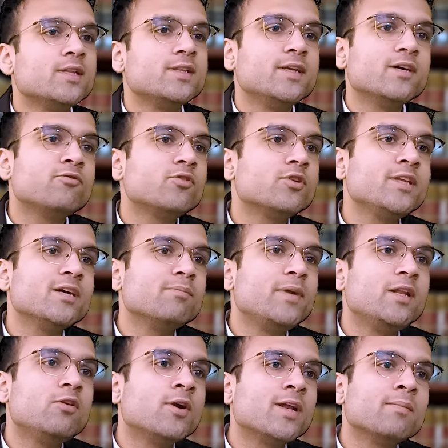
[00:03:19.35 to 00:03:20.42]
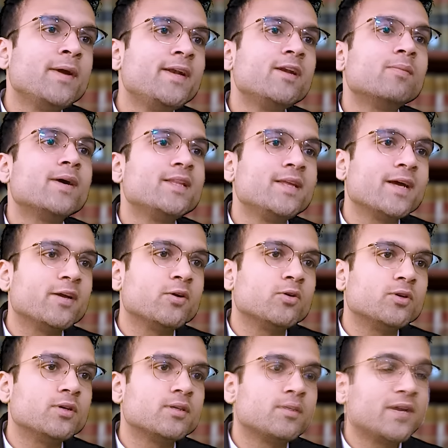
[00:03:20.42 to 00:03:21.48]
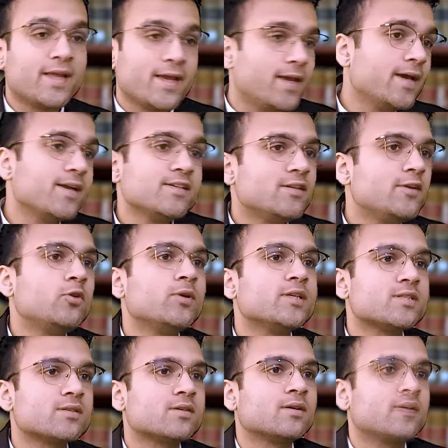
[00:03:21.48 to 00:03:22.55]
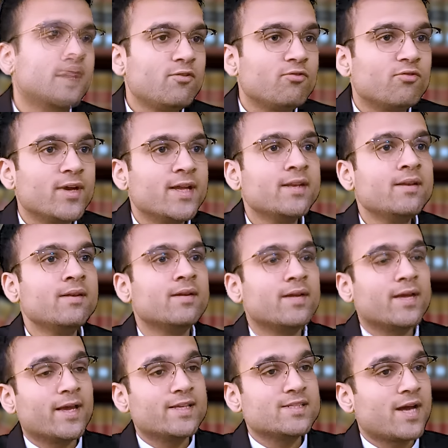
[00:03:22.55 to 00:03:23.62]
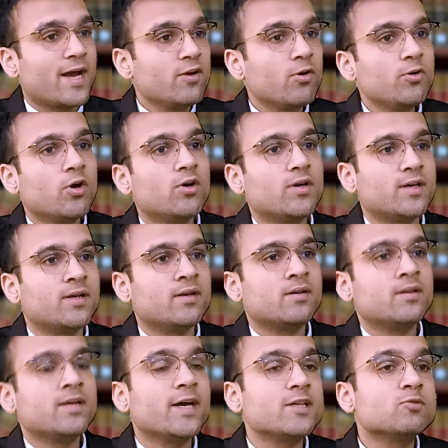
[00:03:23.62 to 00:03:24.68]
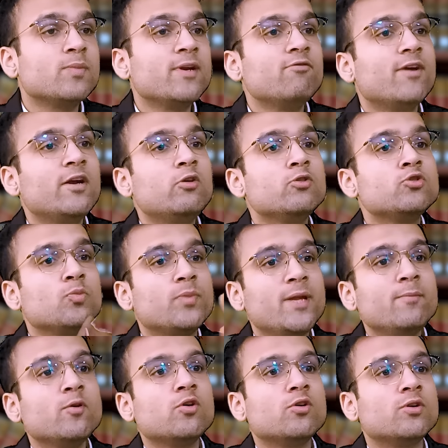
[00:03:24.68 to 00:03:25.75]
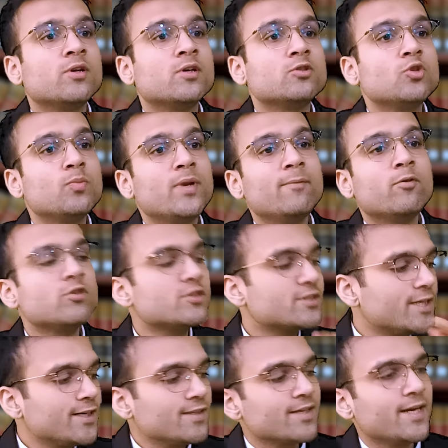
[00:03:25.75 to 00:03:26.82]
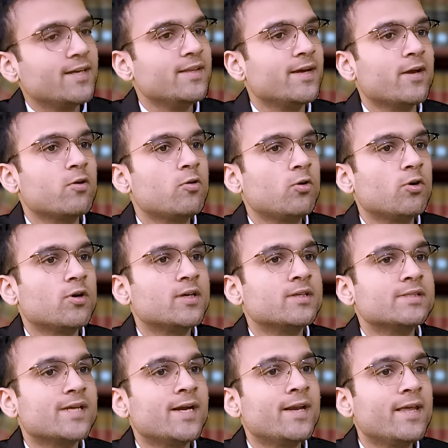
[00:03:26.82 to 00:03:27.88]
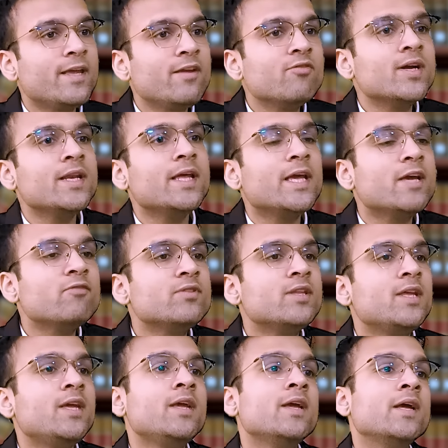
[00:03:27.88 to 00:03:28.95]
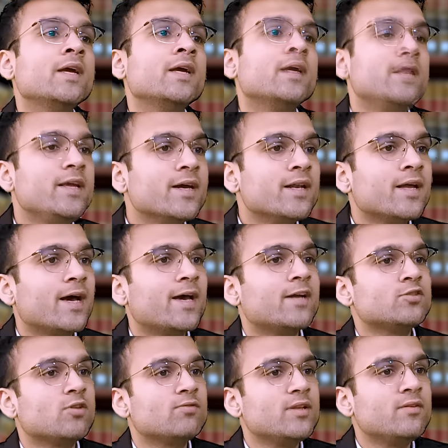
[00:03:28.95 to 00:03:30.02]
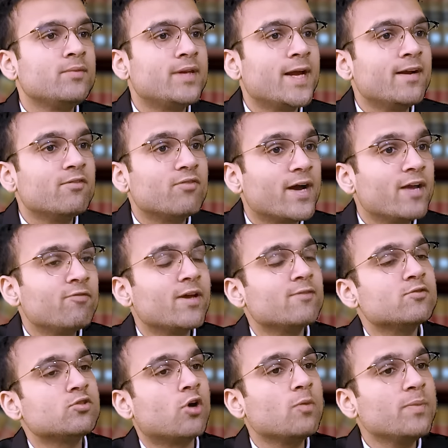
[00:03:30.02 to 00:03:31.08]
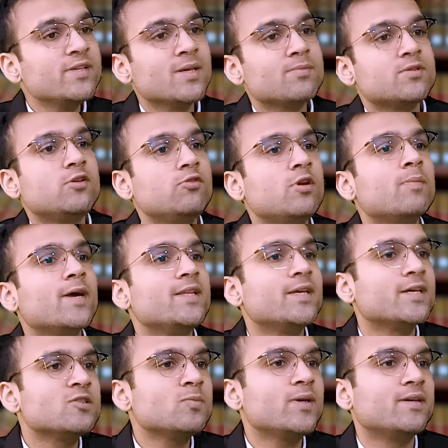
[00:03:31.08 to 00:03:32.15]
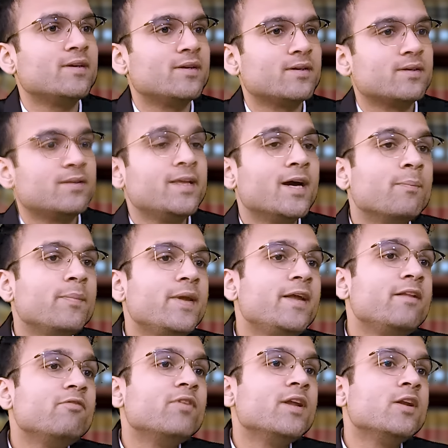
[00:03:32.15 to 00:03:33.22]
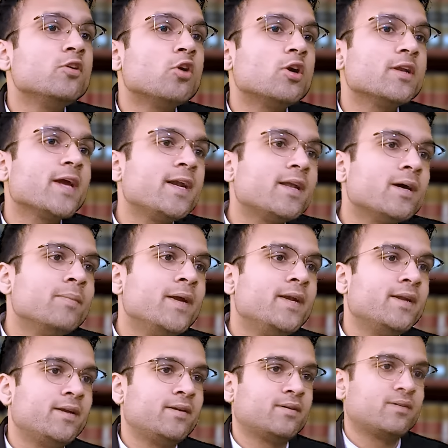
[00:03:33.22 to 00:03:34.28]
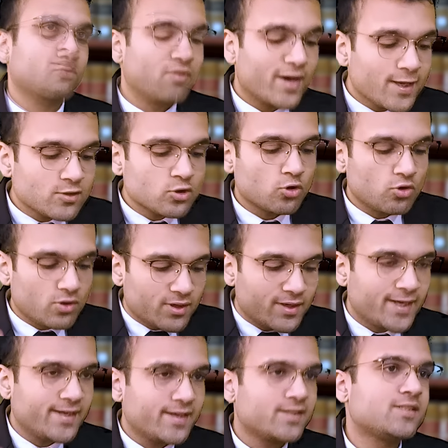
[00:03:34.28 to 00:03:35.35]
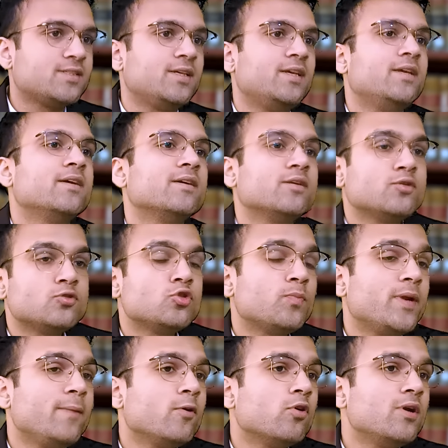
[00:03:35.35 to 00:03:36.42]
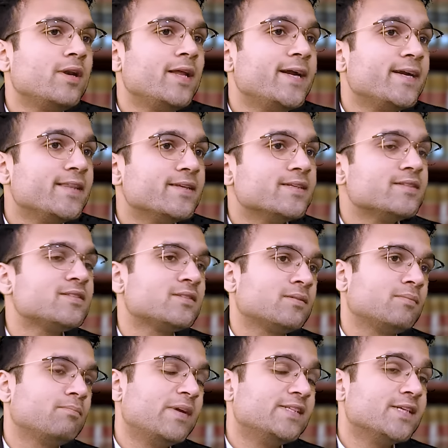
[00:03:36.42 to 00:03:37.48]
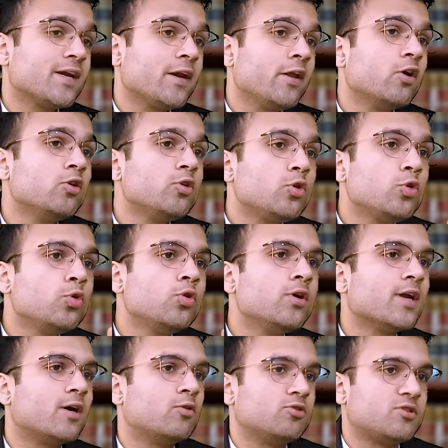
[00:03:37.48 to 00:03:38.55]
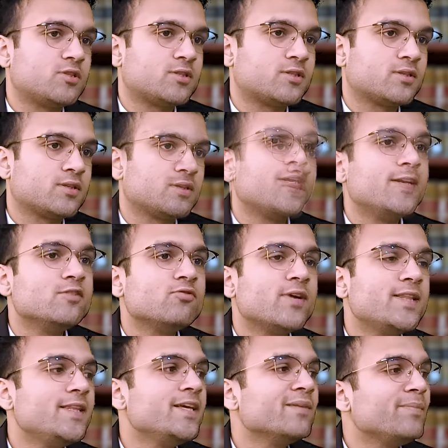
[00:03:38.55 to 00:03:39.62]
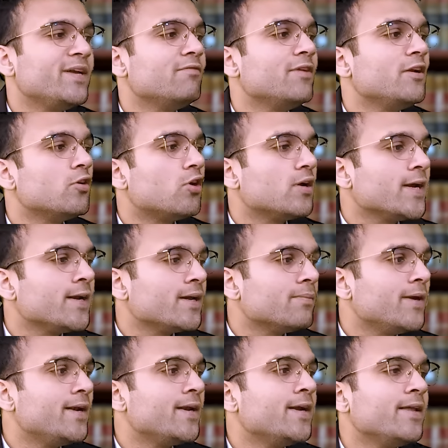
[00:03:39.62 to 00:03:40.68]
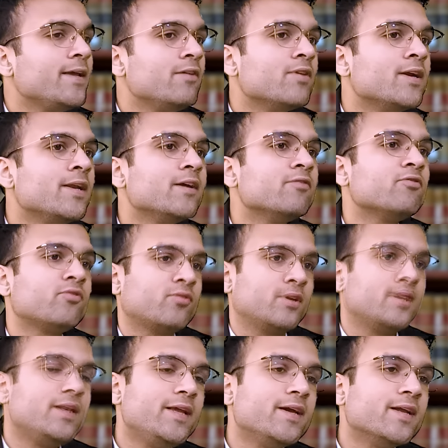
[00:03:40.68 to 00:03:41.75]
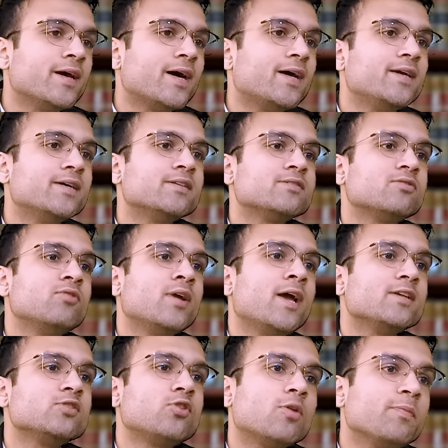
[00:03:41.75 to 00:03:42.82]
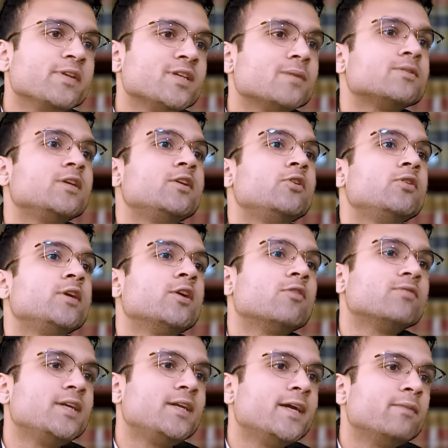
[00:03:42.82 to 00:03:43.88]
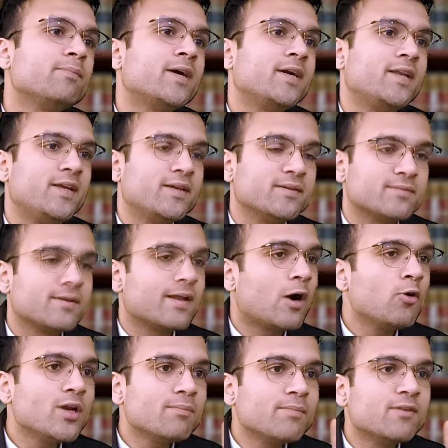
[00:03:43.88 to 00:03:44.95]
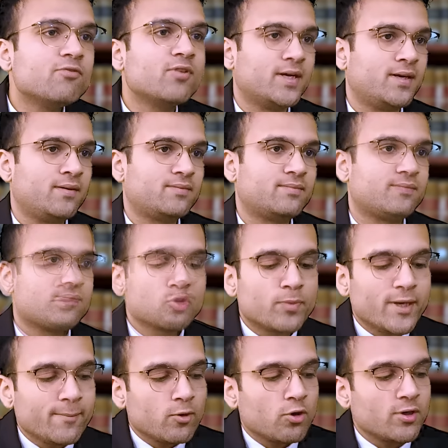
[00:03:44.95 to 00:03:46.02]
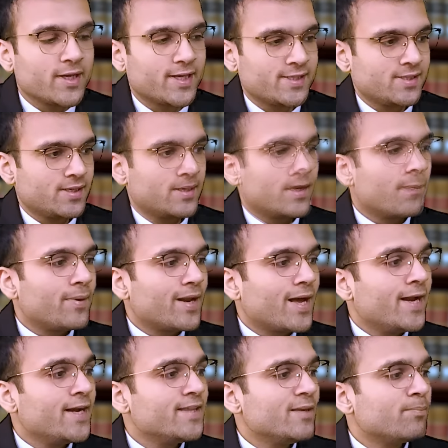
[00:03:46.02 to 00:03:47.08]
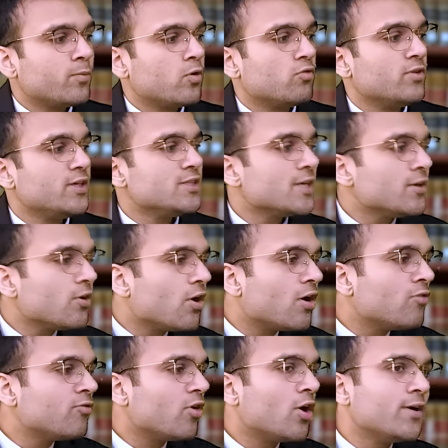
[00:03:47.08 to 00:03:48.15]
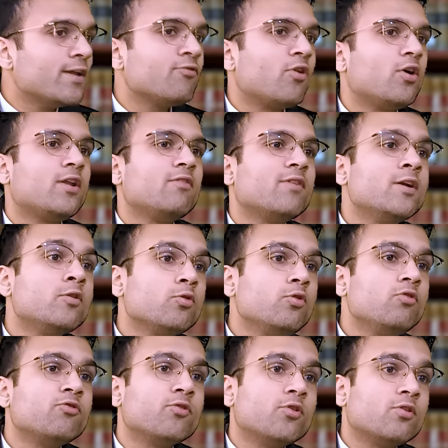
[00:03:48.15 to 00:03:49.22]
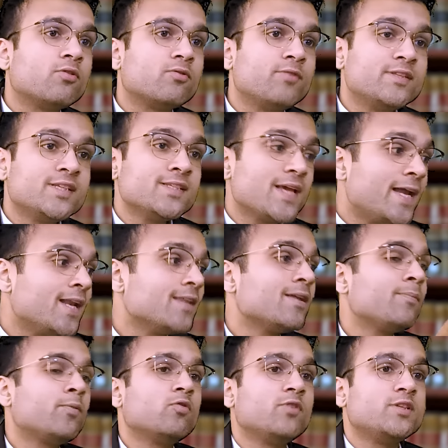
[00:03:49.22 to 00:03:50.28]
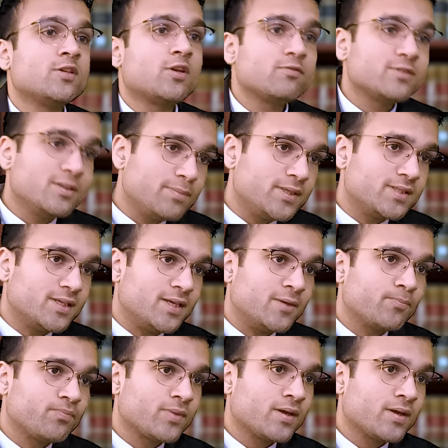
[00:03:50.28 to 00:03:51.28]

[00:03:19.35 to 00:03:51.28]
Therefore, the appeal got abated by the High Court. But here is the twist, that when against High Court order, the husband went to Supreme Court set aside the High Court order, said even if the legal heirs of the dead wife have not been substituted by the husband, the appeal will not get abated. Why so? Let us see. Now, Supreme Court laid this majorly on two grounds. That is, when the appeal will not get abated even if the legal heirs has not been substituted of the dead party. Ground number one, Supreme Court has applied the provision of Order 41 Rule 4, which is another provision of CPC.